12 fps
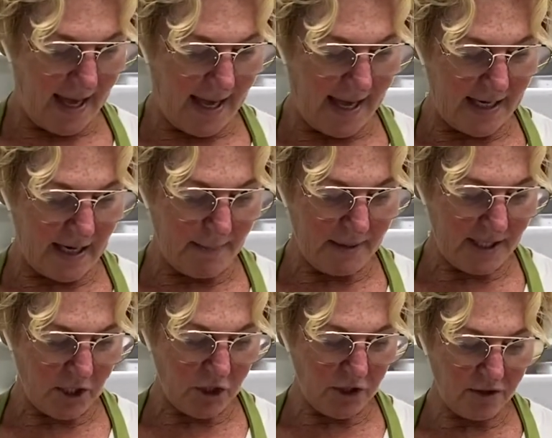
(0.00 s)
and I'm going to
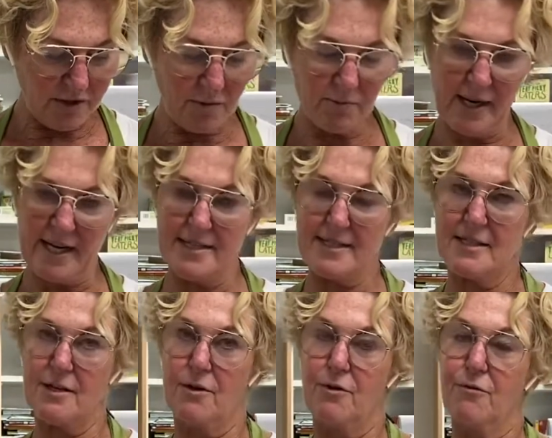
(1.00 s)
cook the rice
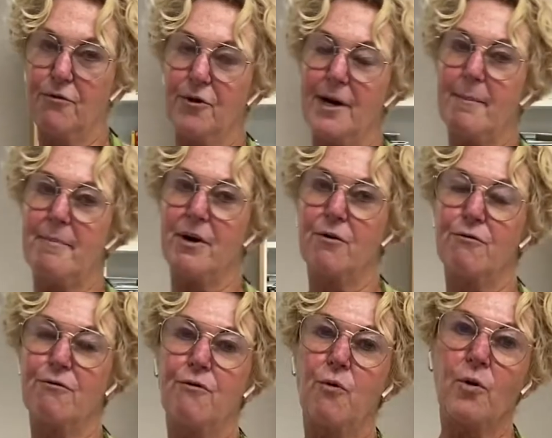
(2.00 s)
for about
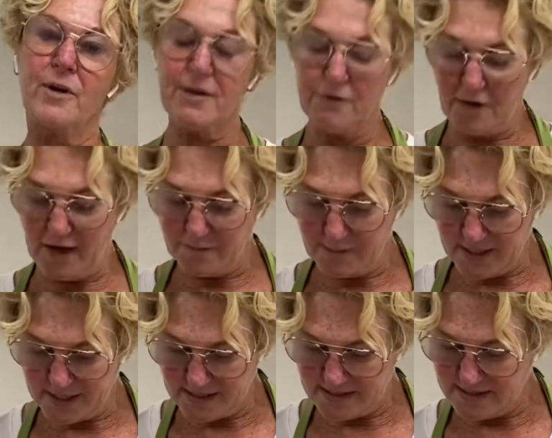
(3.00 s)
45
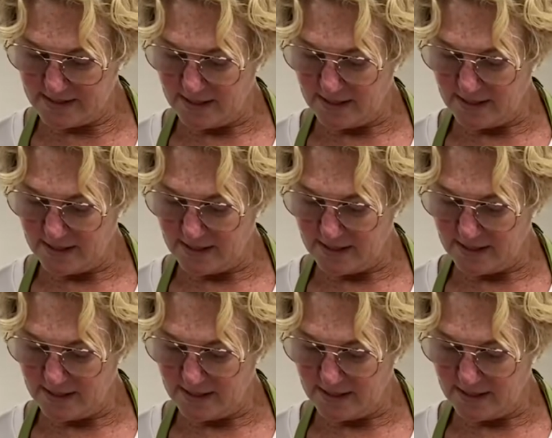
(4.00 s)
minutes.